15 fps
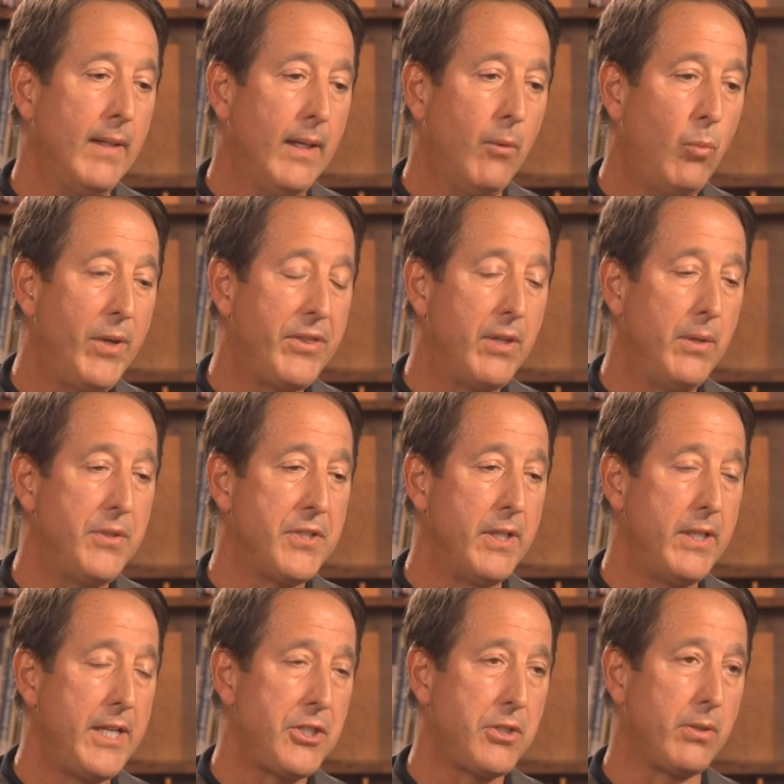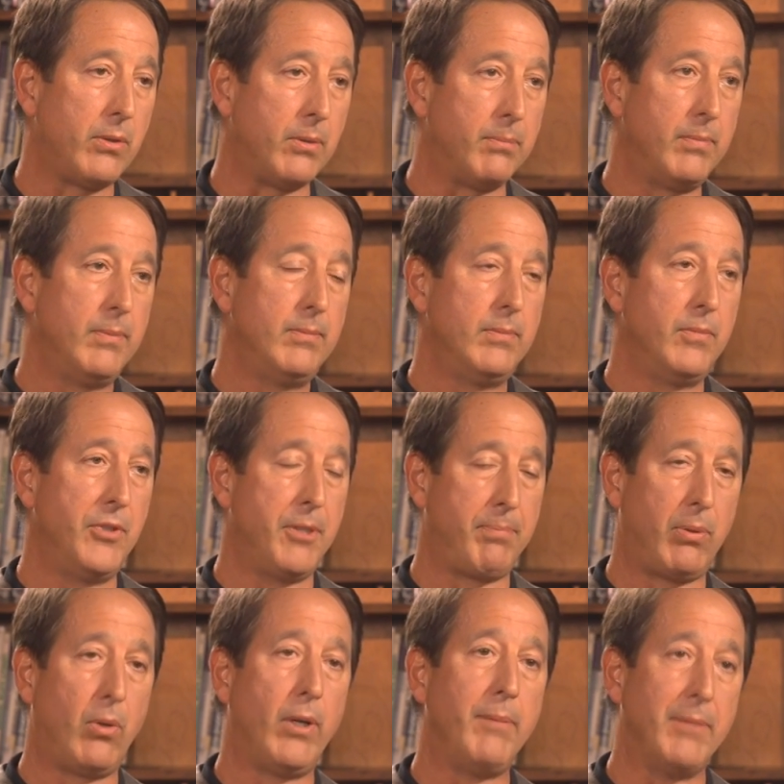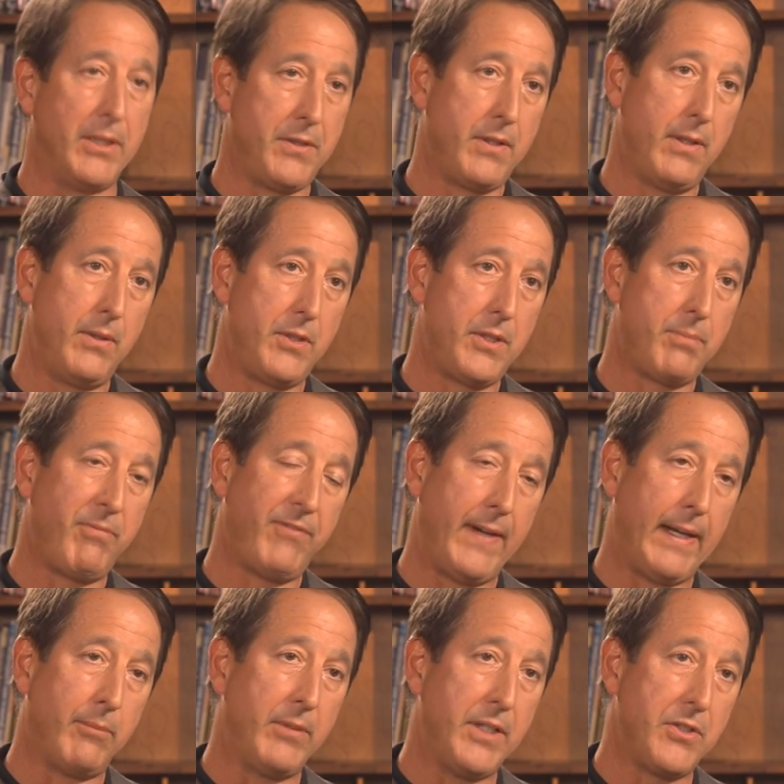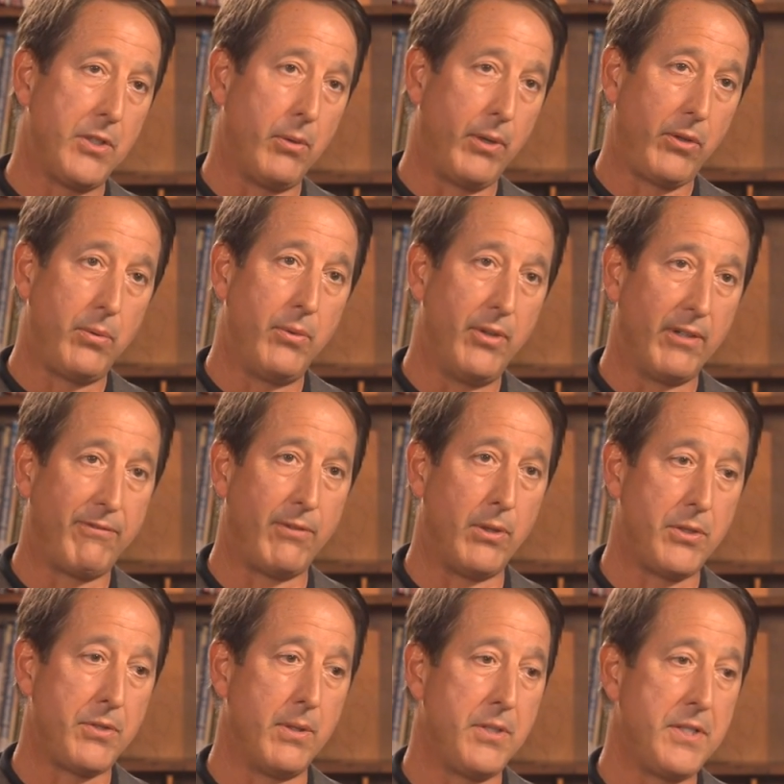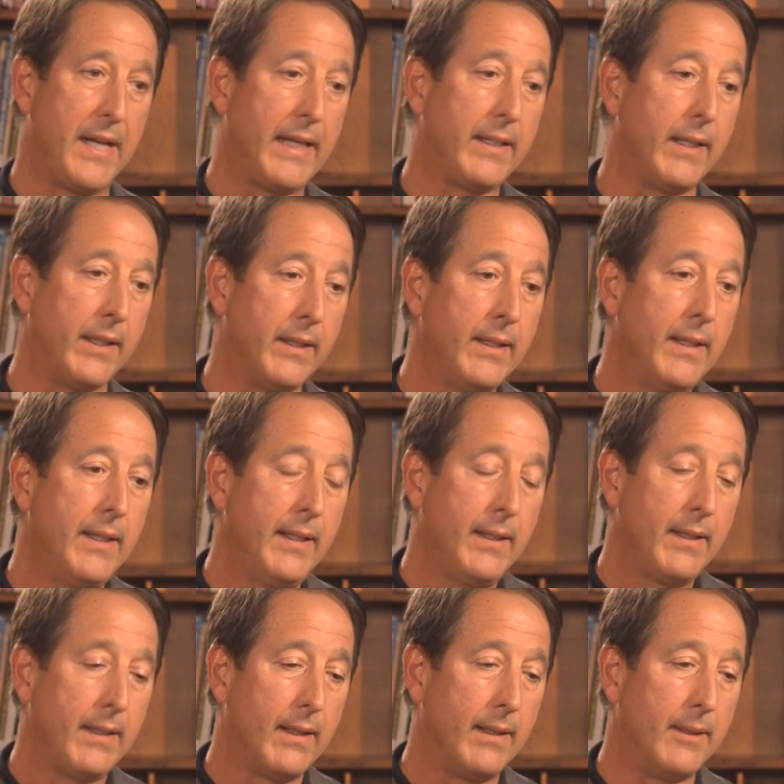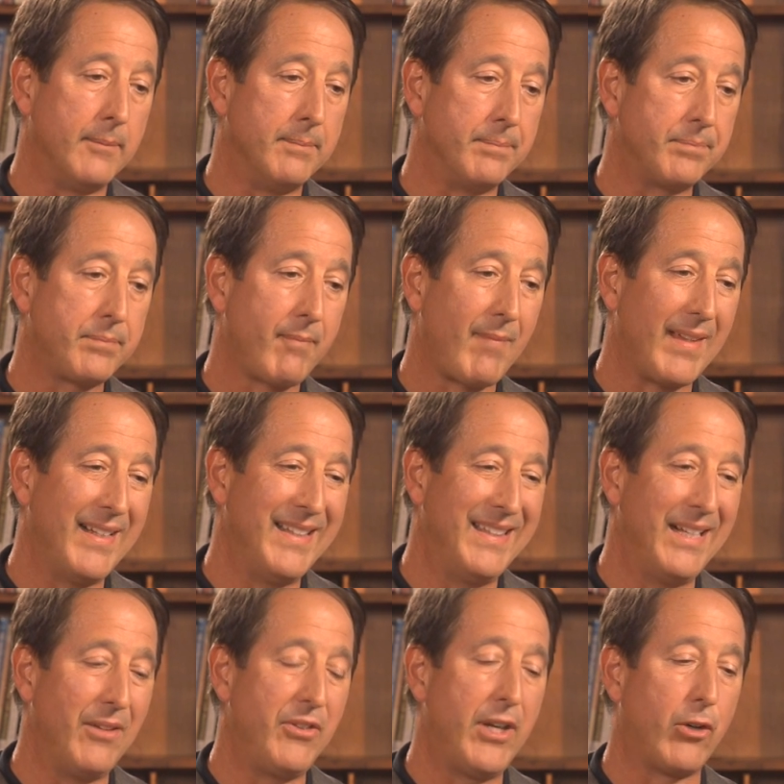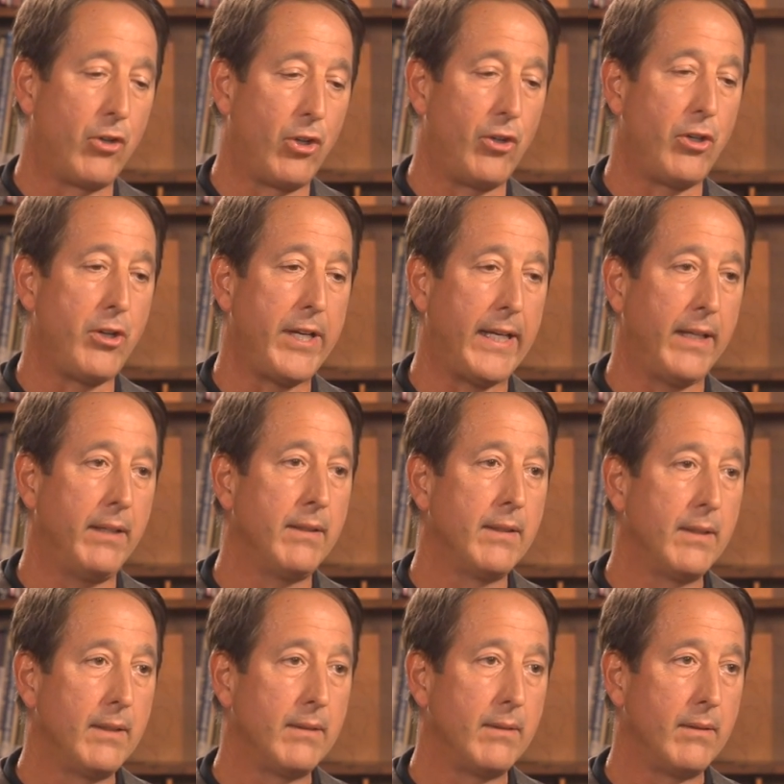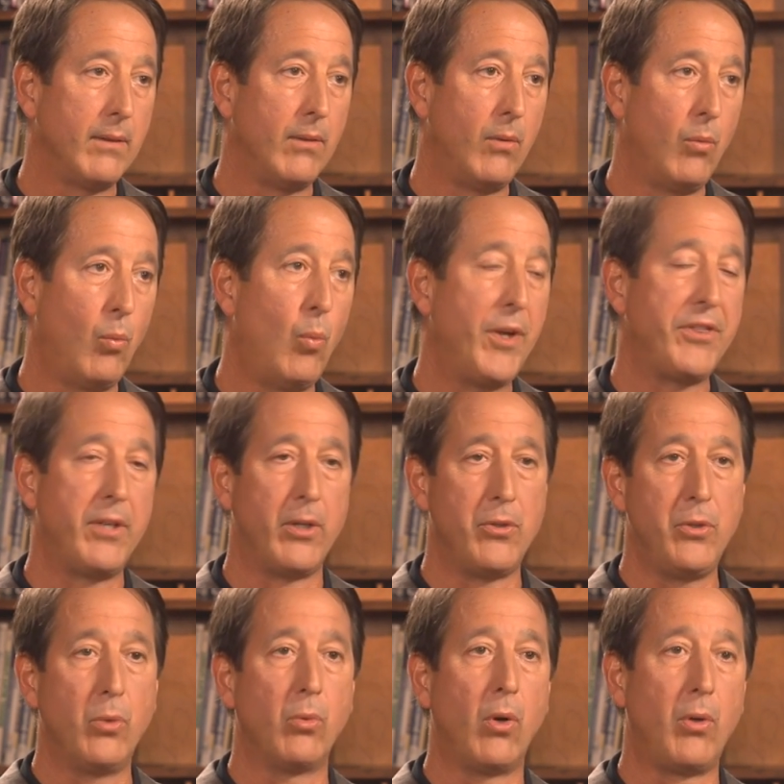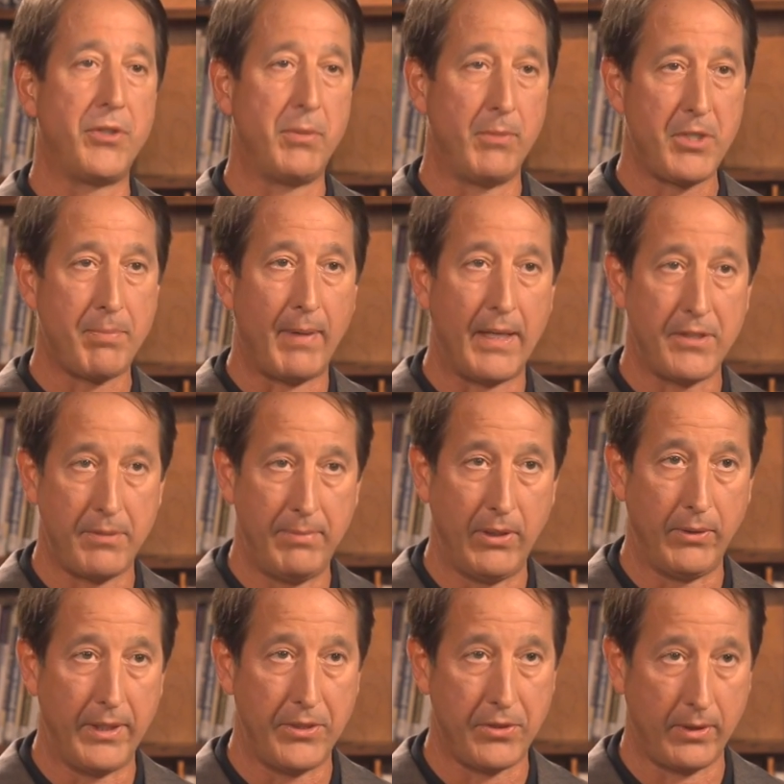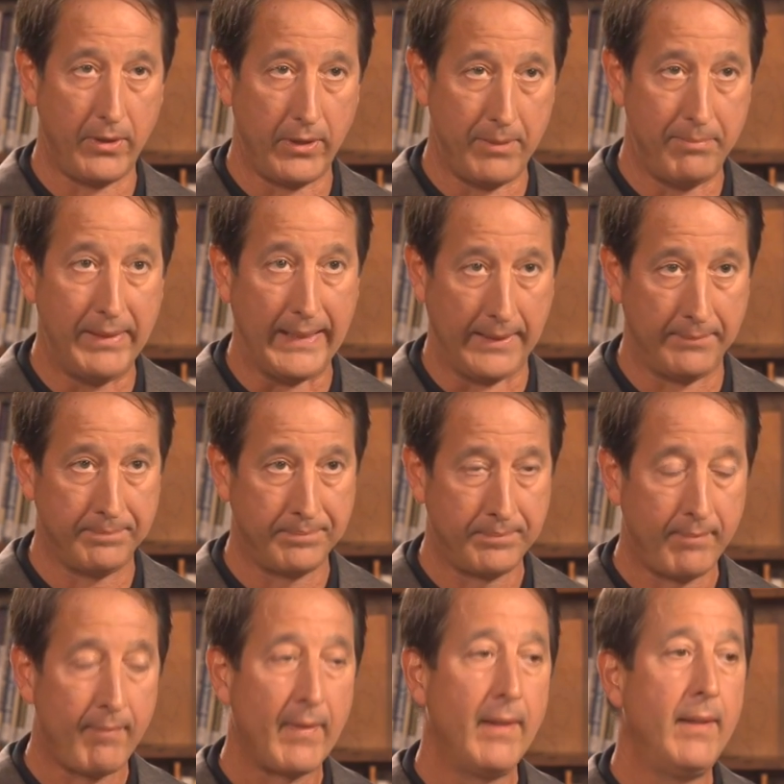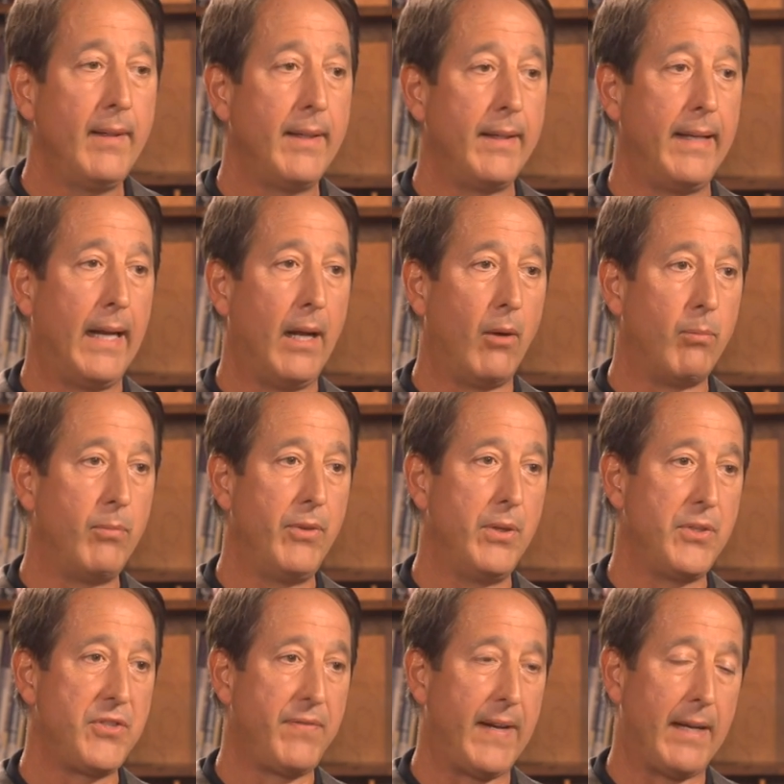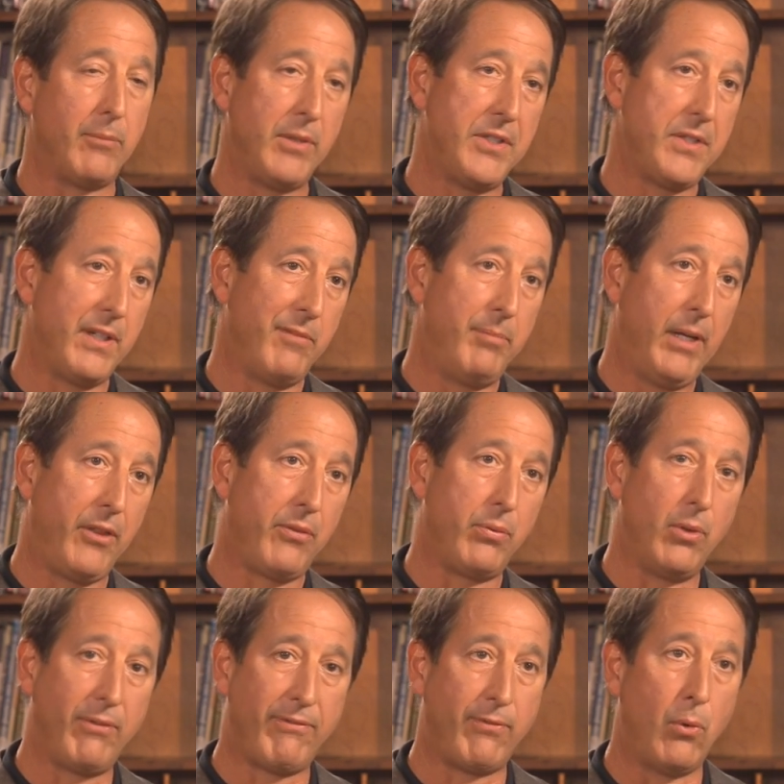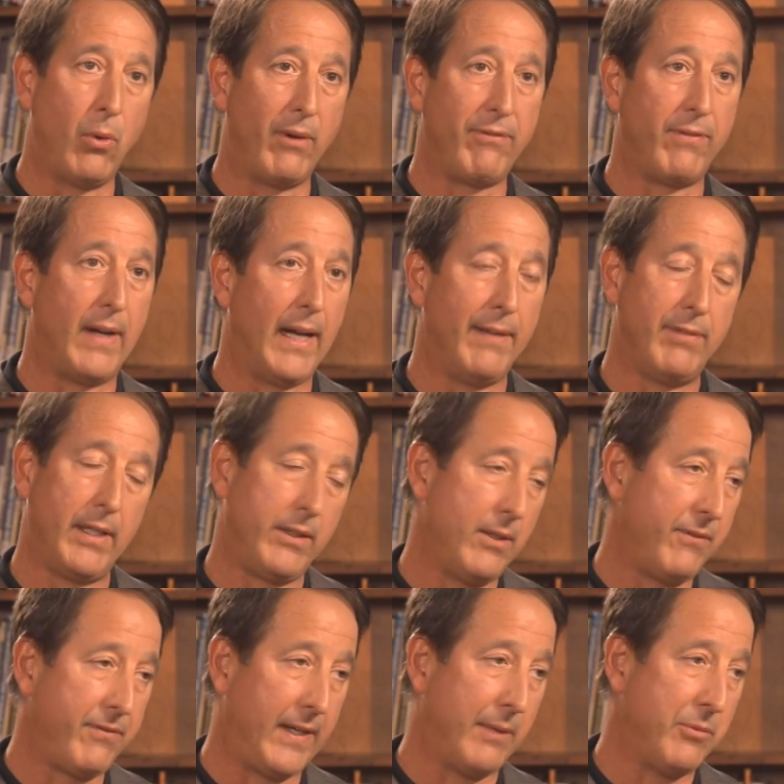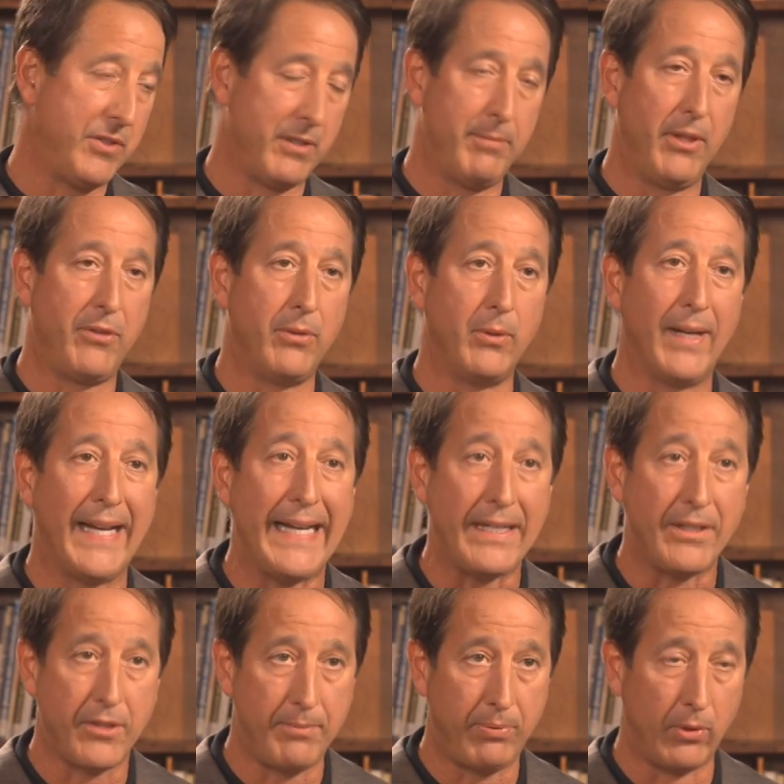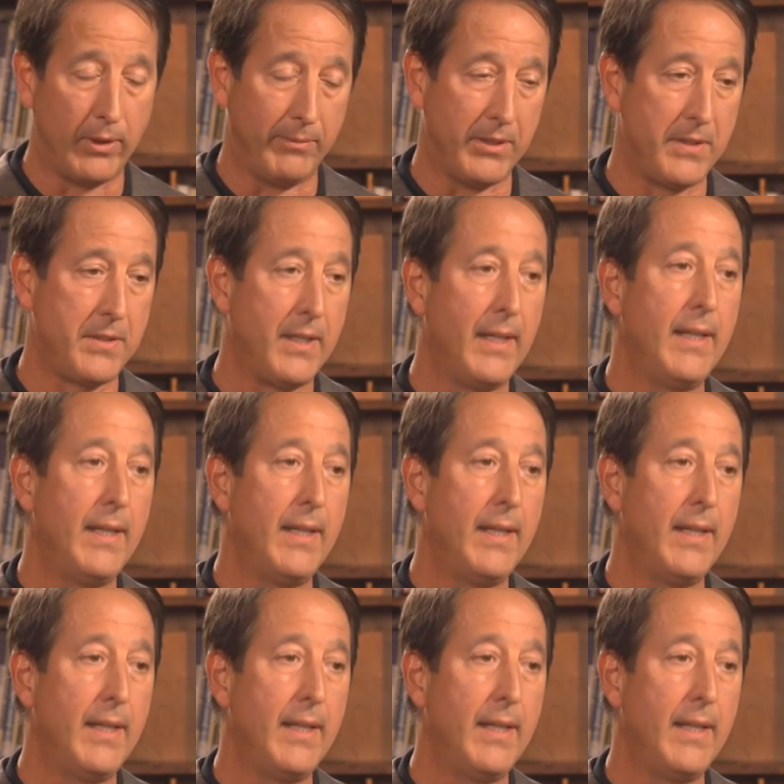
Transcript: With those initial deployments, those families going through their first or second, they're learning what their new roles and responsibilities are going to be. Now, those families that have been through 4 or 5, I know families that have been through 8 deployments,